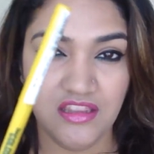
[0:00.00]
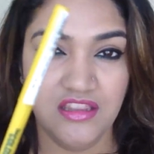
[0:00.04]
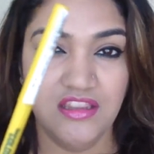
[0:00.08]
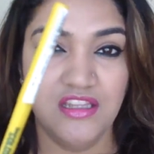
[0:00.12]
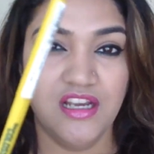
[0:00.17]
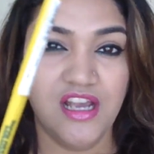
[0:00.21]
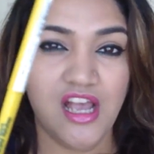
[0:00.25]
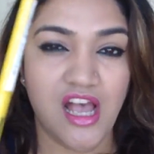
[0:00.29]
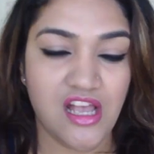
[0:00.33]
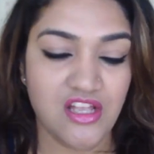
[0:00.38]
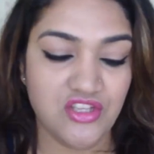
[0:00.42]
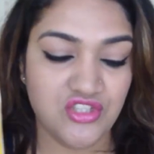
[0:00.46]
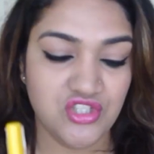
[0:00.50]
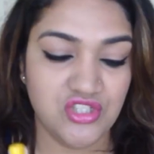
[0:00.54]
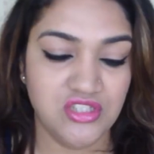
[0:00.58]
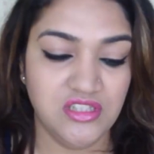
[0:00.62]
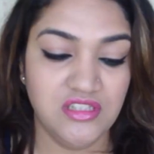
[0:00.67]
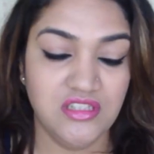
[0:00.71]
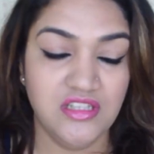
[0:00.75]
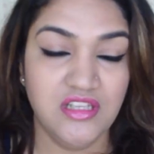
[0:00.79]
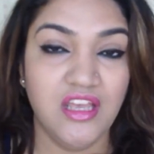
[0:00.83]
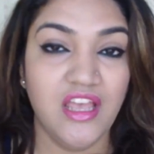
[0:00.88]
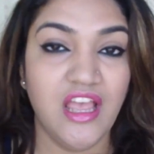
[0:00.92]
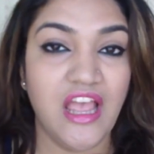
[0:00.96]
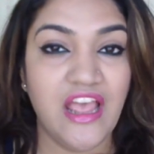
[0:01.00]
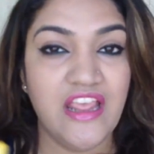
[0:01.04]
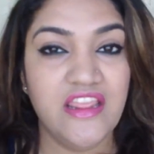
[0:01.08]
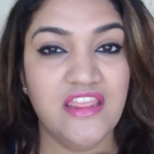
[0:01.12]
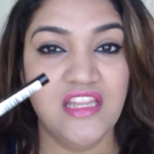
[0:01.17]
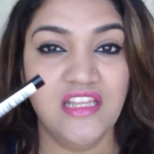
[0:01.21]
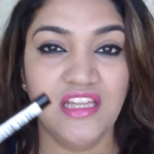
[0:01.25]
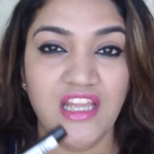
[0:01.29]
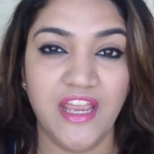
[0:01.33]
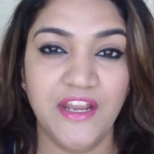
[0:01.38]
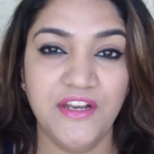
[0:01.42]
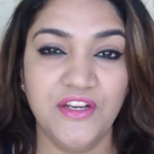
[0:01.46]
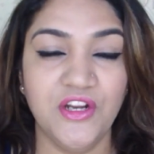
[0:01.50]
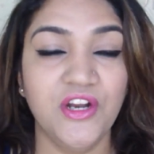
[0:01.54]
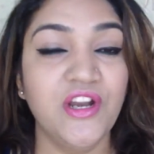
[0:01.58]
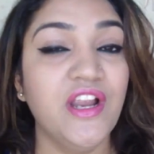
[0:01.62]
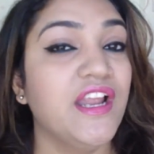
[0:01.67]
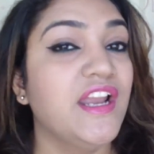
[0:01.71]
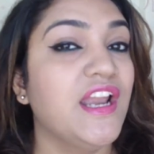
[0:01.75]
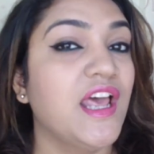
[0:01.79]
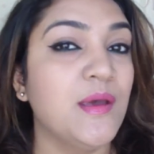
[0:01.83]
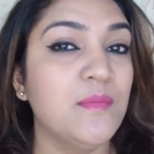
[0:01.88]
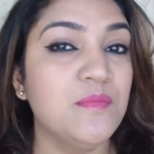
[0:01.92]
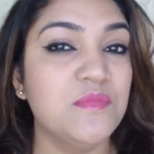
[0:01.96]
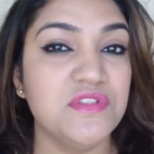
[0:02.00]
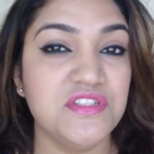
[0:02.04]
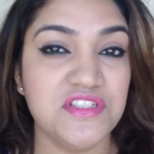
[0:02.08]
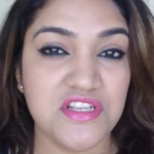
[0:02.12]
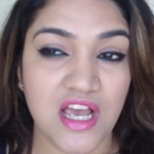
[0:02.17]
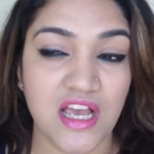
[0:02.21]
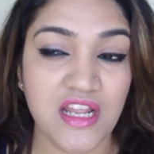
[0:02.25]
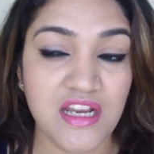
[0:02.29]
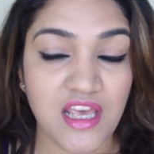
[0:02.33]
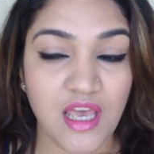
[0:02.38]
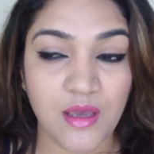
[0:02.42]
the kajal, and the liner, and I'm done.